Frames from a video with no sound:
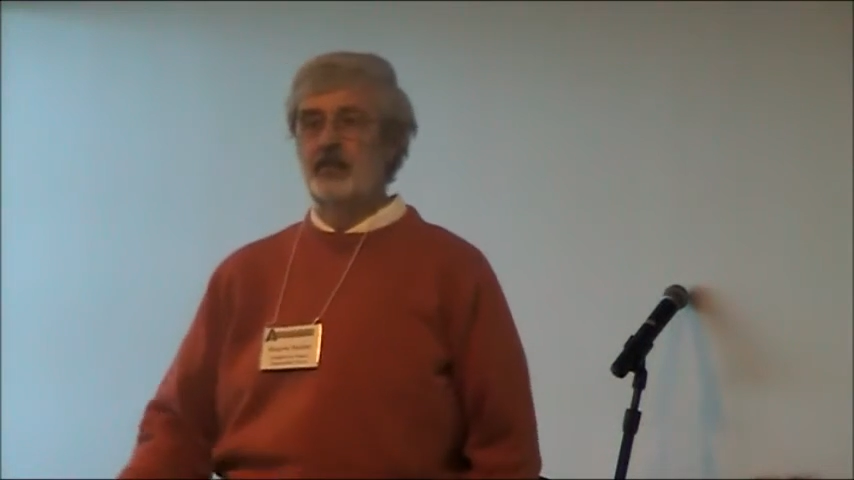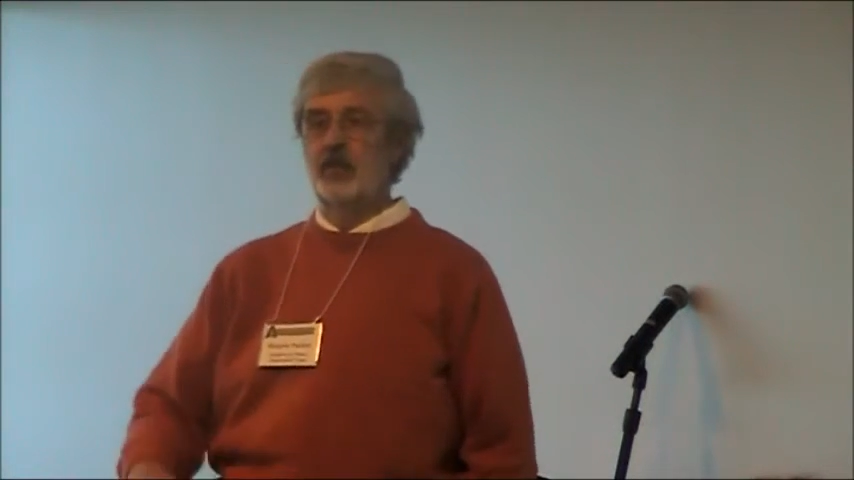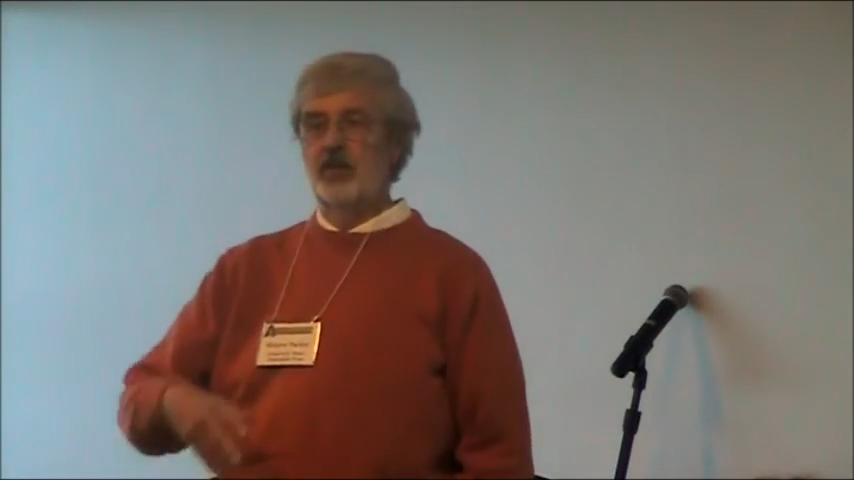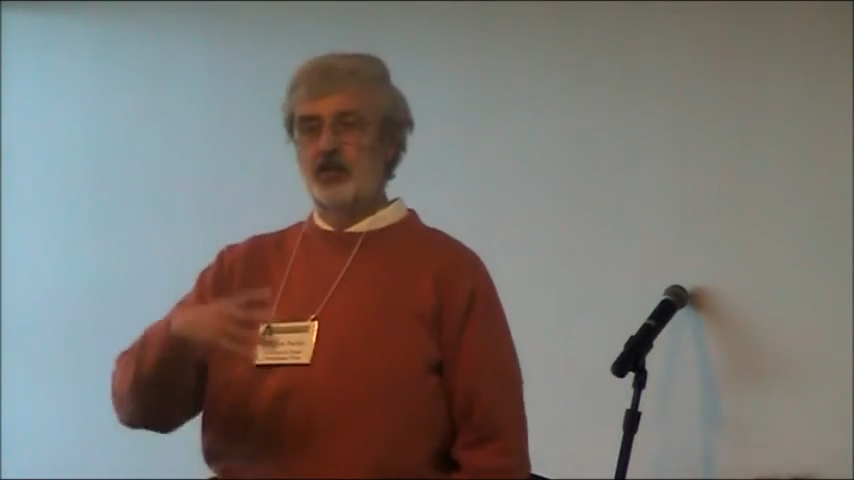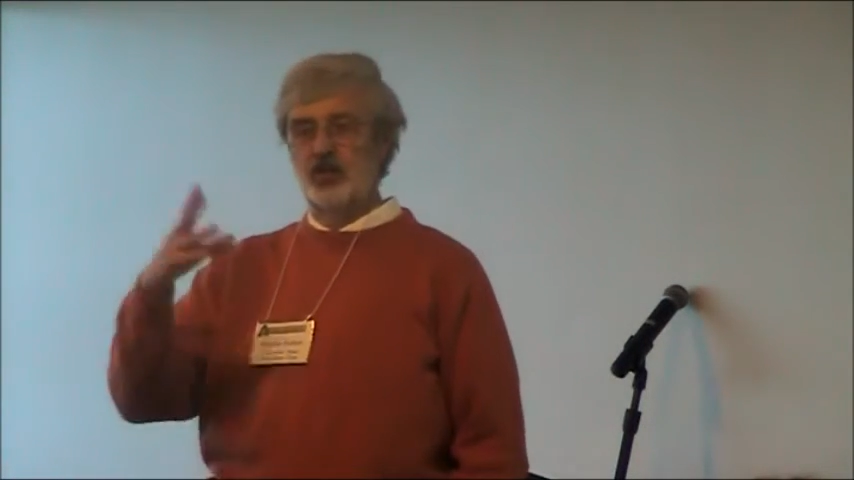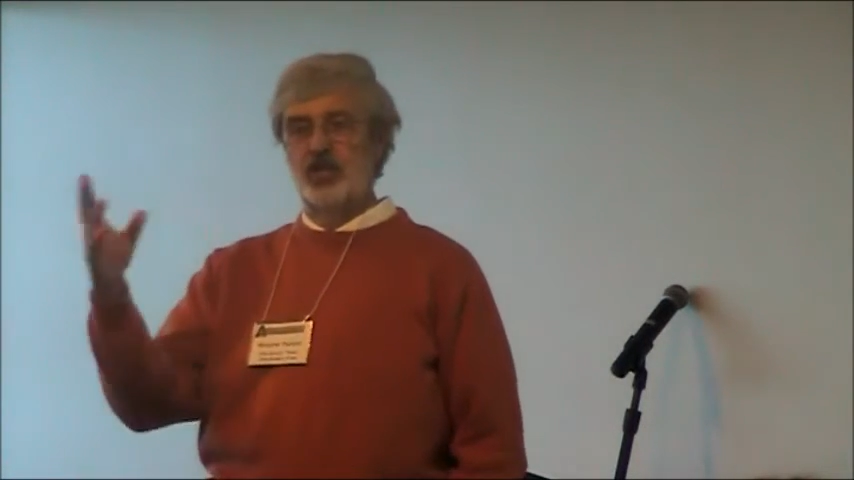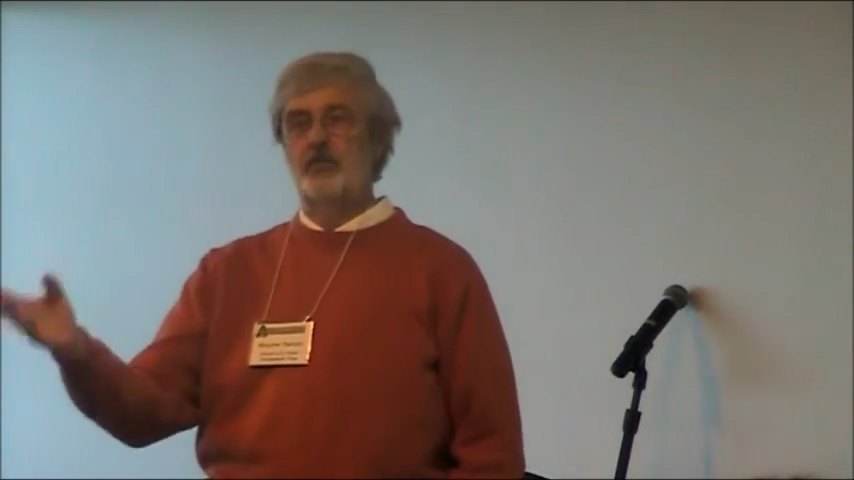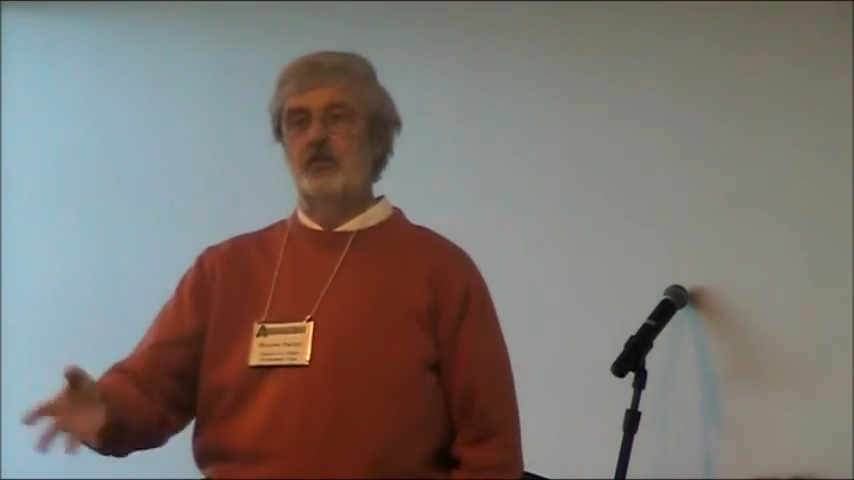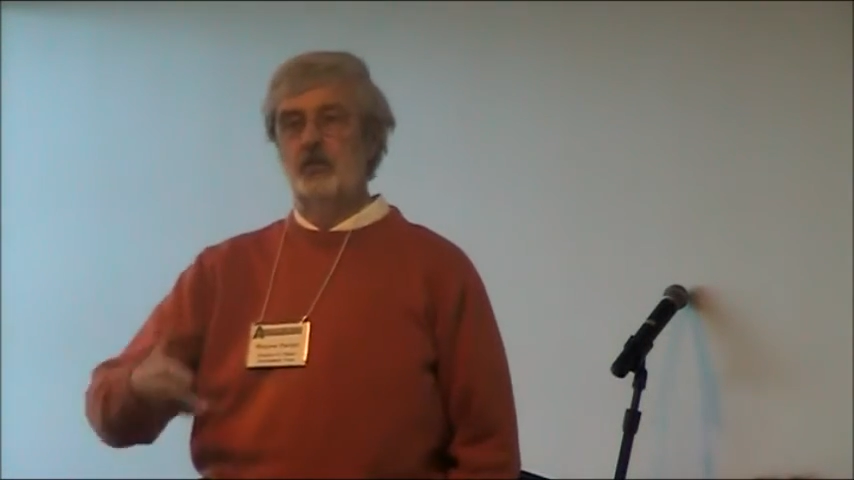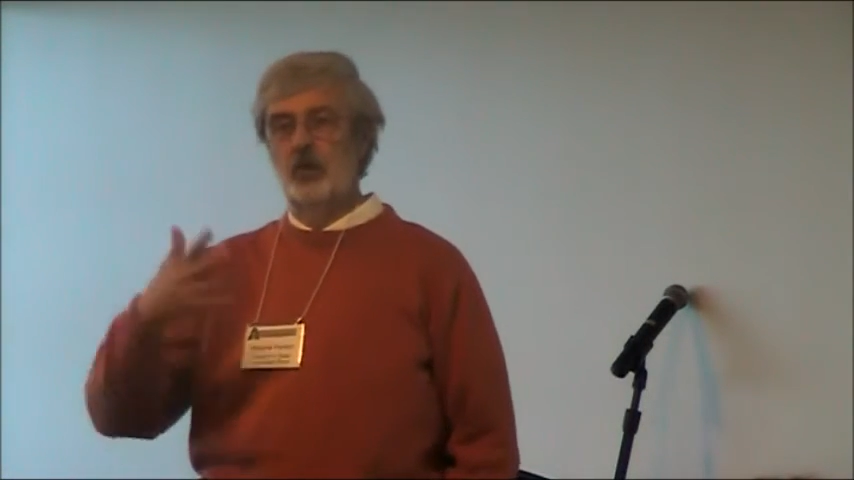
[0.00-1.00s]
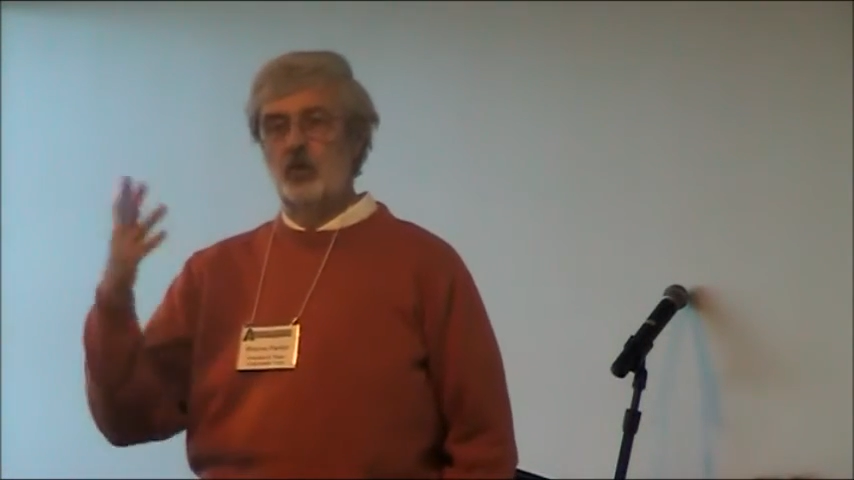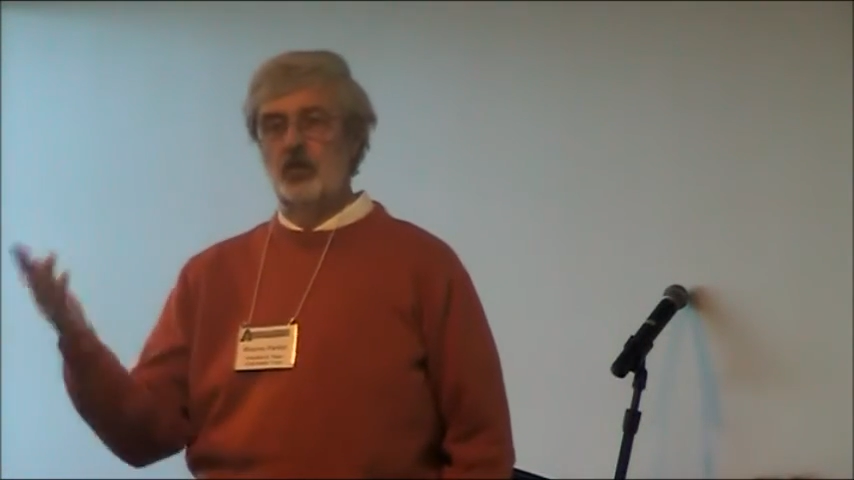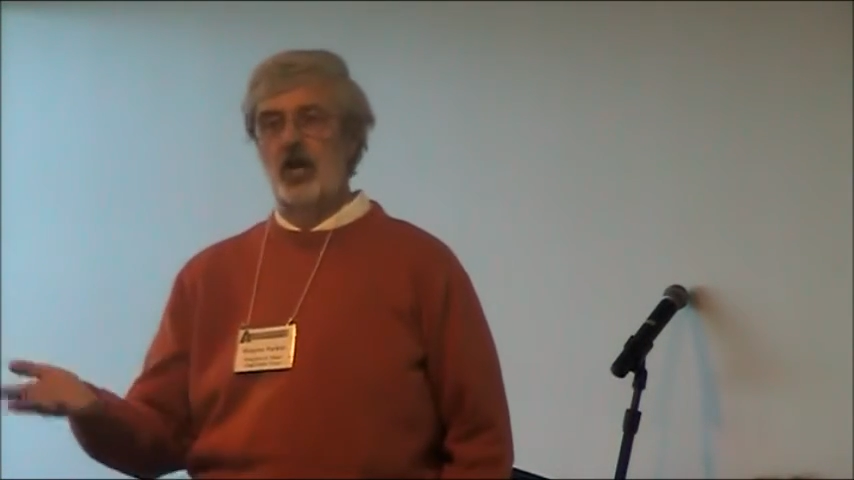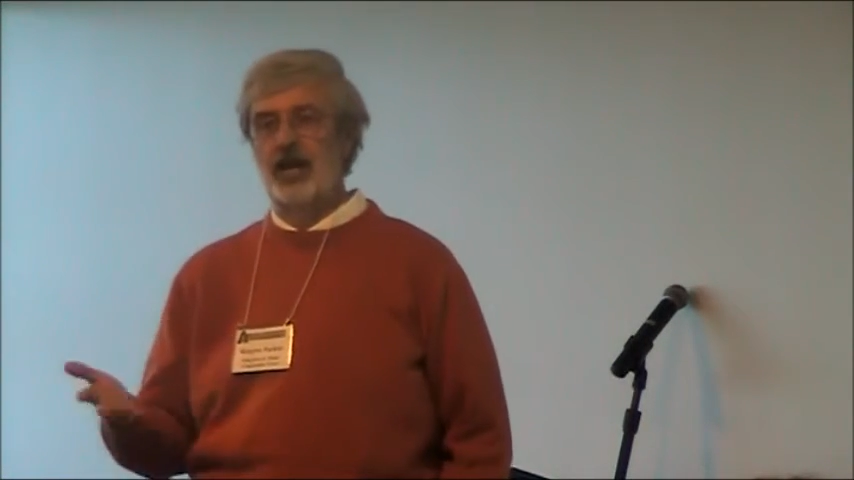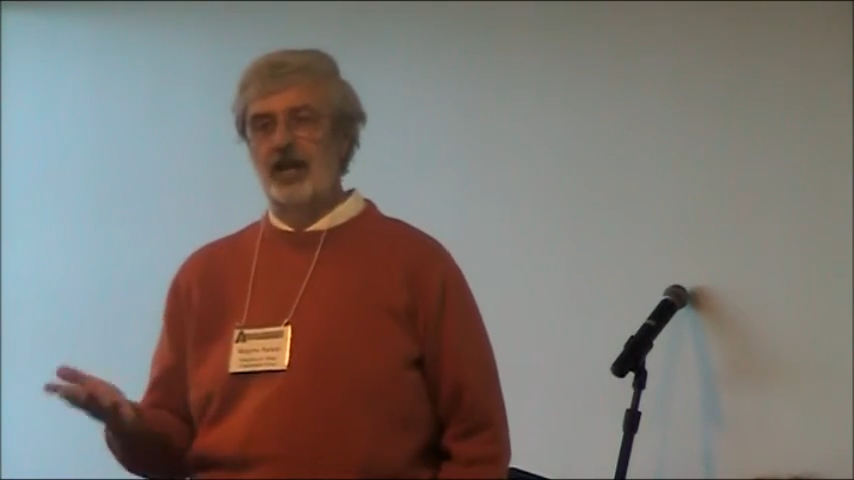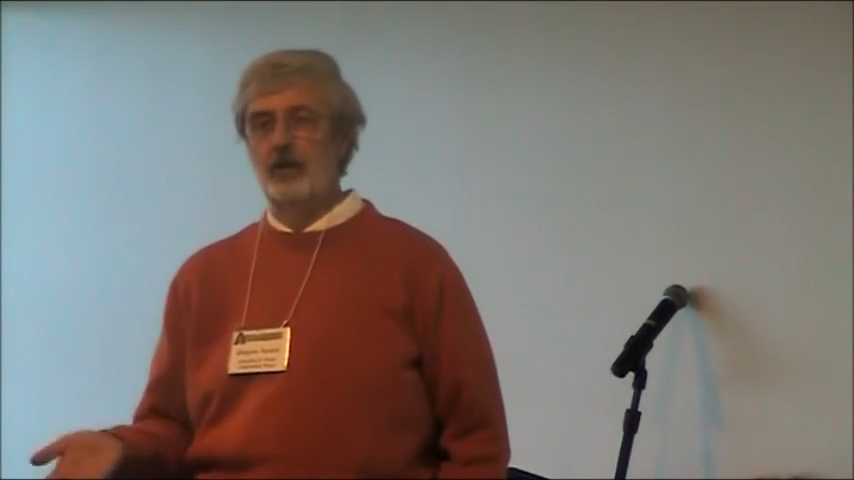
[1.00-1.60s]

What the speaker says: but these are some of them that we're talking